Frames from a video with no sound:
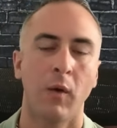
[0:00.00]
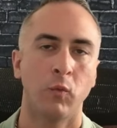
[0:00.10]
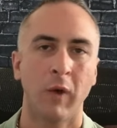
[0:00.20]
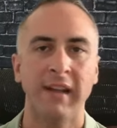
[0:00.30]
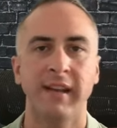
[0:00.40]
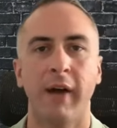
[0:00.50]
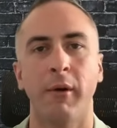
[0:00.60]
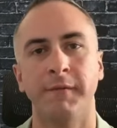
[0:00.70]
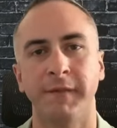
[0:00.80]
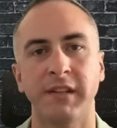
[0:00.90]
Right now,
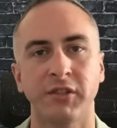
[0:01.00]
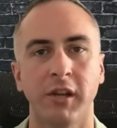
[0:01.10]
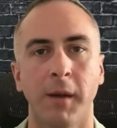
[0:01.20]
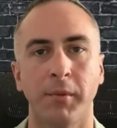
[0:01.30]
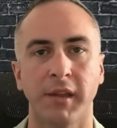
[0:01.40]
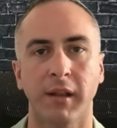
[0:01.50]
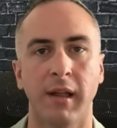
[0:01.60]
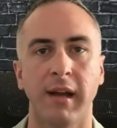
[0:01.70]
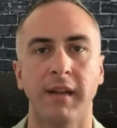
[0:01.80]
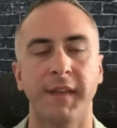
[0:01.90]
I'm finishing up with a
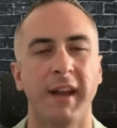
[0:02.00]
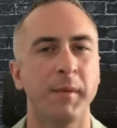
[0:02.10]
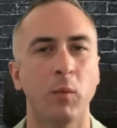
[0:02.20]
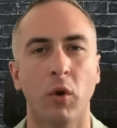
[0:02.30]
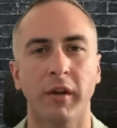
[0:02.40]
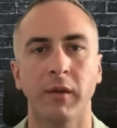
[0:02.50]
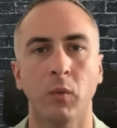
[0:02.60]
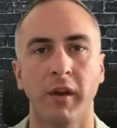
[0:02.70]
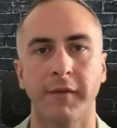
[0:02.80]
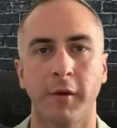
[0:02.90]
client that I've been working
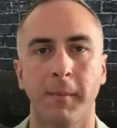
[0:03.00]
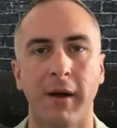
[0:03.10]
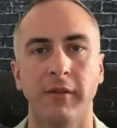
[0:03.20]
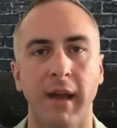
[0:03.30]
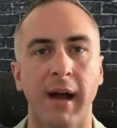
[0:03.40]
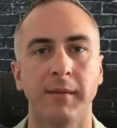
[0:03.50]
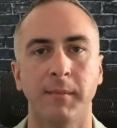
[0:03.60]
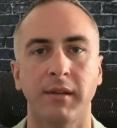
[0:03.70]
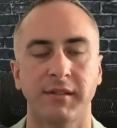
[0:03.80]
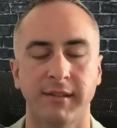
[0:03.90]
with for about nine
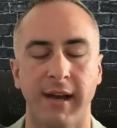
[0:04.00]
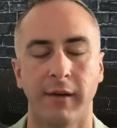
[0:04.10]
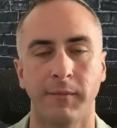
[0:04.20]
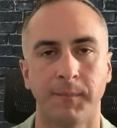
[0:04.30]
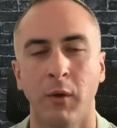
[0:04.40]
months now.